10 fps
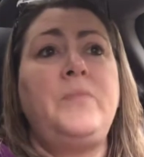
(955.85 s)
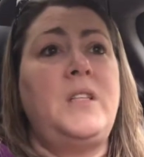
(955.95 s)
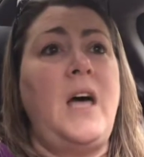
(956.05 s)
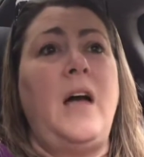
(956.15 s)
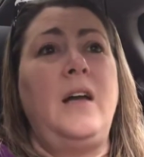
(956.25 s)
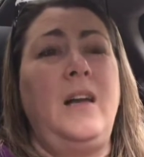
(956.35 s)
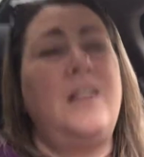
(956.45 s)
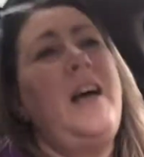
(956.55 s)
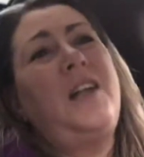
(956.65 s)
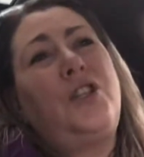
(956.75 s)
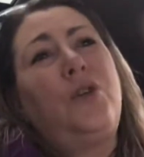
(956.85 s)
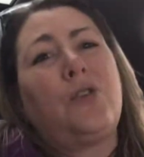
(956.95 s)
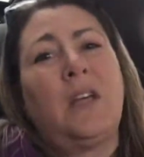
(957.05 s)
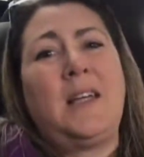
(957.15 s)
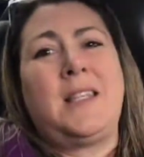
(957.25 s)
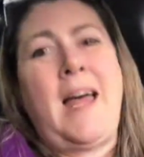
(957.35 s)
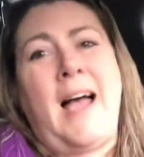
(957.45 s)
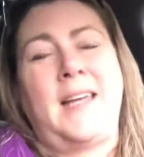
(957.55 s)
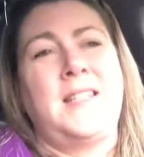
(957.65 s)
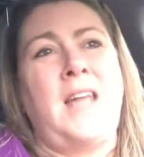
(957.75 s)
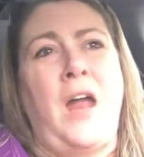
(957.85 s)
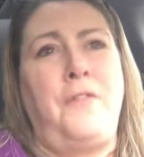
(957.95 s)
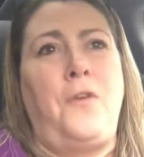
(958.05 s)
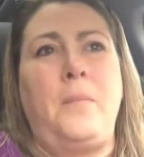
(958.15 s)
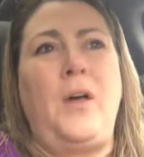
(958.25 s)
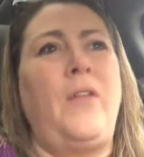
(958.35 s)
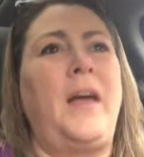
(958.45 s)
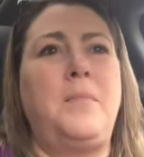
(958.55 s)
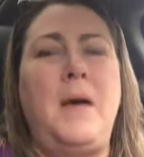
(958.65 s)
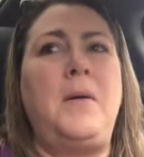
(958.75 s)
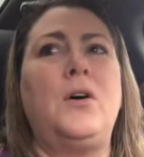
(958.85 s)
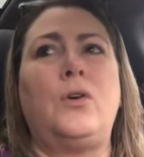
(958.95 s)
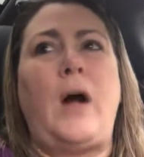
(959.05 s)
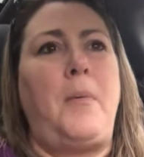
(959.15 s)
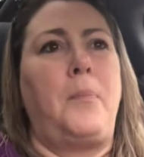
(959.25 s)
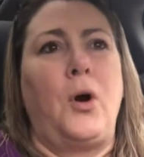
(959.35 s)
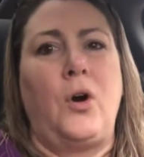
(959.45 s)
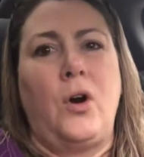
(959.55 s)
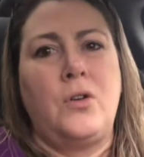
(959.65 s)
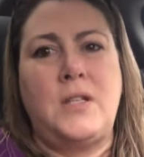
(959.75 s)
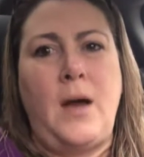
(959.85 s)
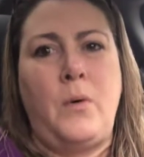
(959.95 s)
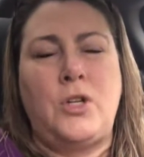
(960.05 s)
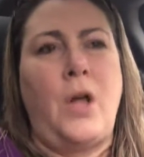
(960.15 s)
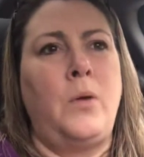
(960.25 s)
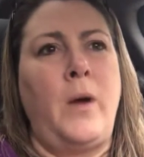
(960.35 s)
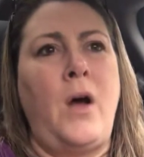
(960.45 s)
to, and it's usually a snack, it's not a full meal, like maybe he'll grab a burger or a sandwich on the way